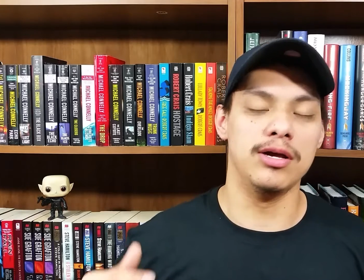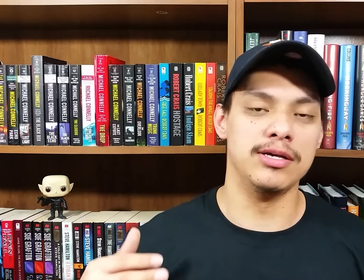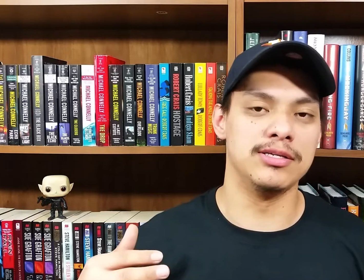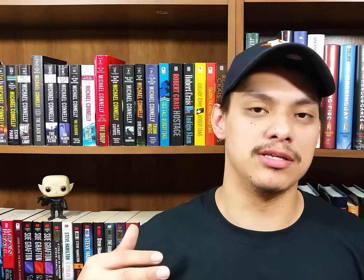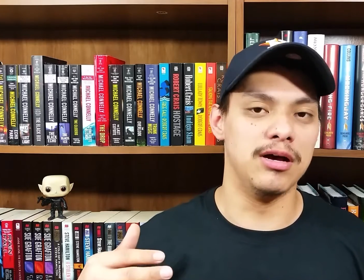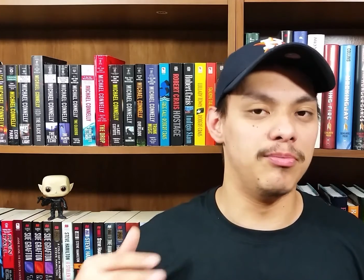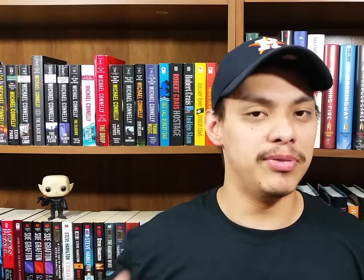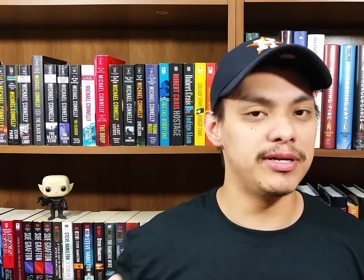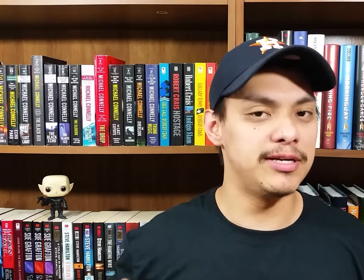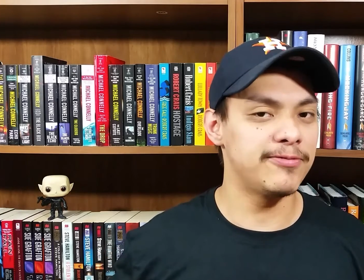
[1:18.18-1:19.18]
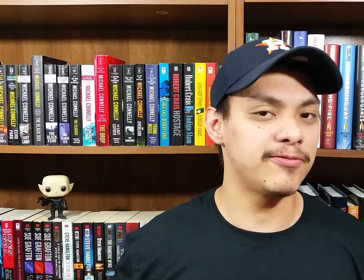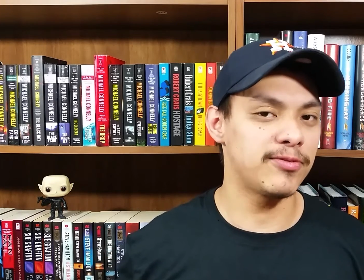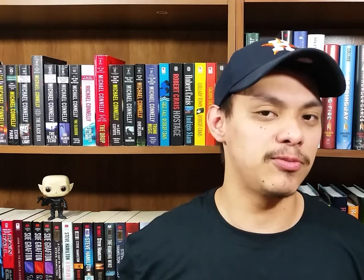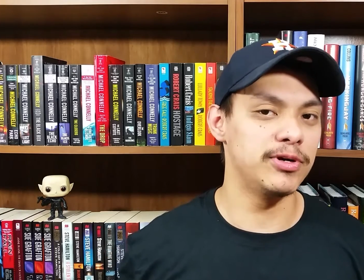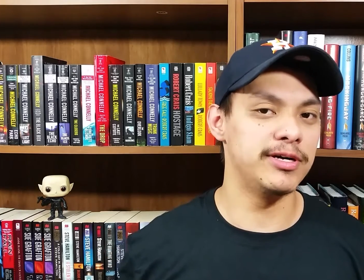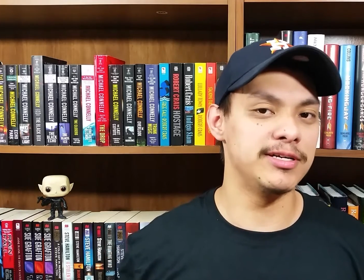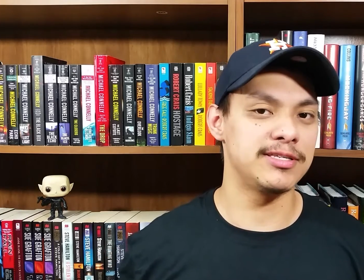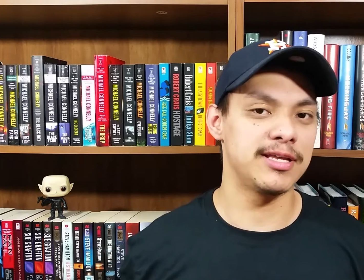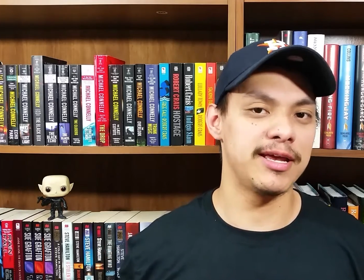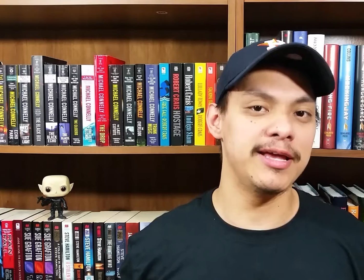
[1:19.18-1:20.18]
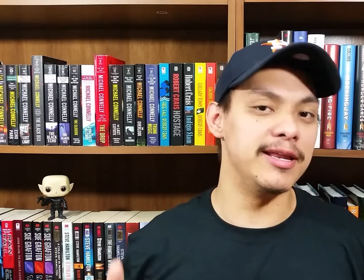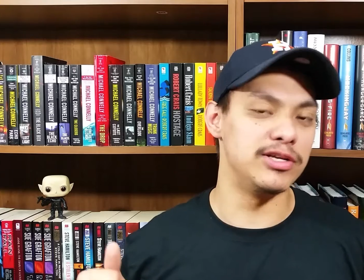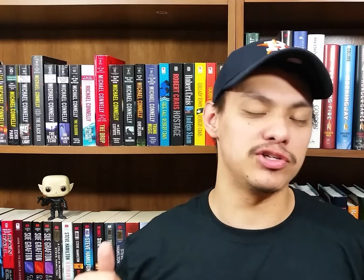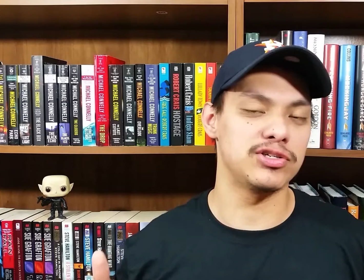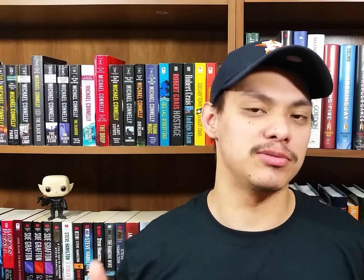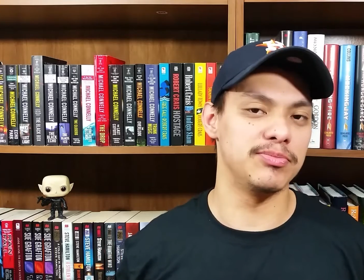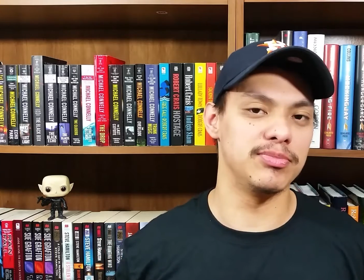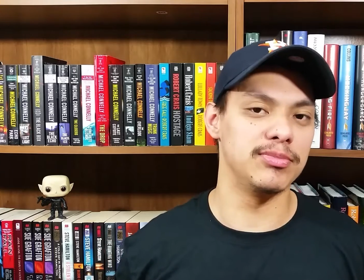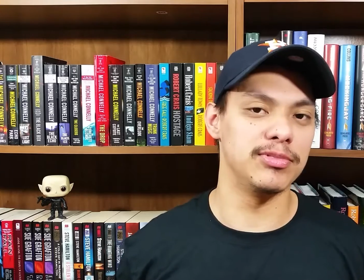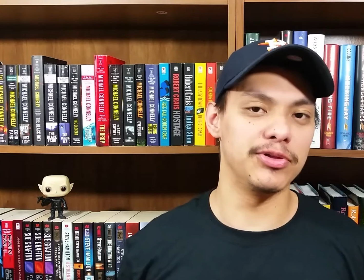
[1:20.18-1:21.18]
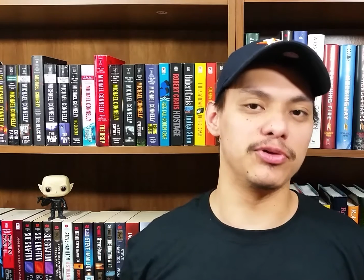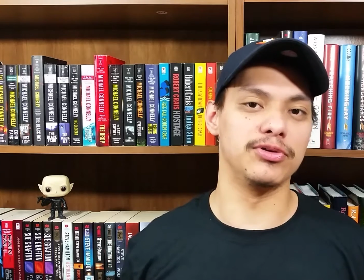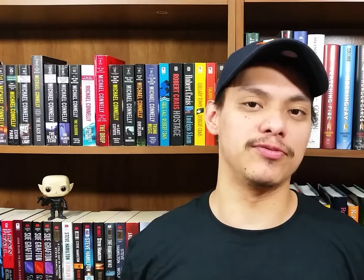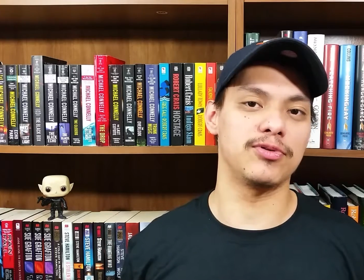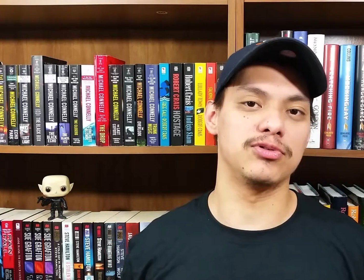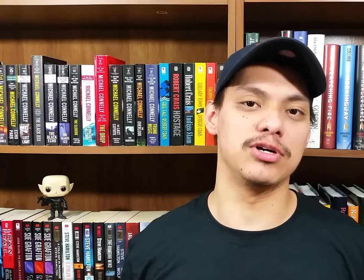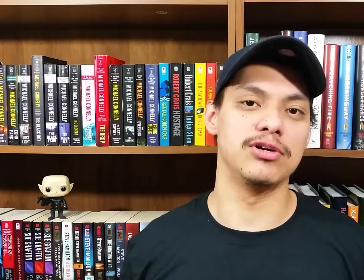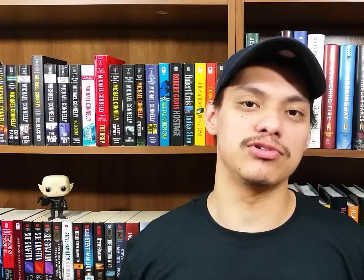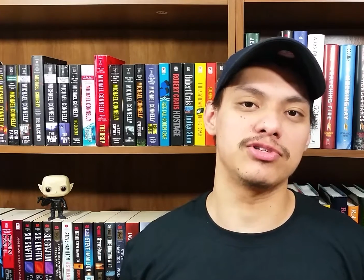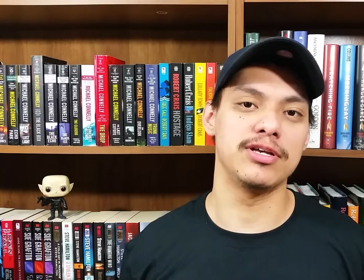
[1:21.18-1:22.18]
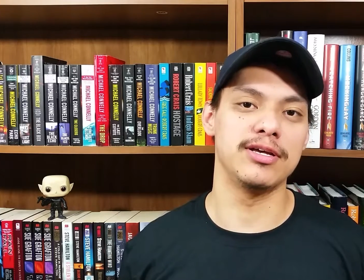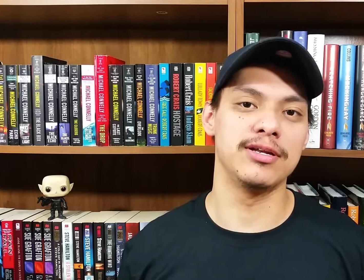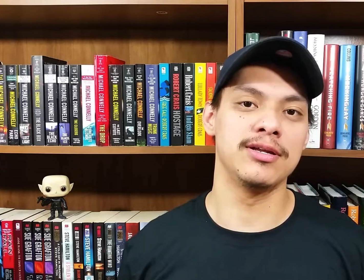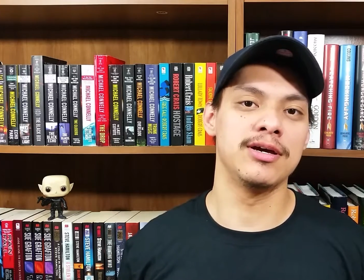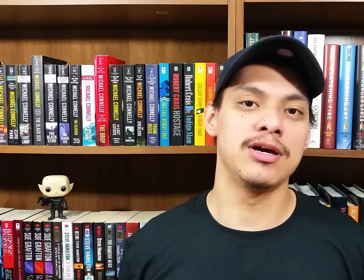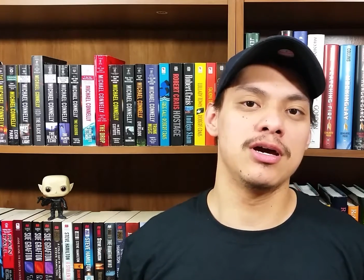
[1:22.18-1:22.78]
is a bit different from what it is today, and it's just a little difficult to understand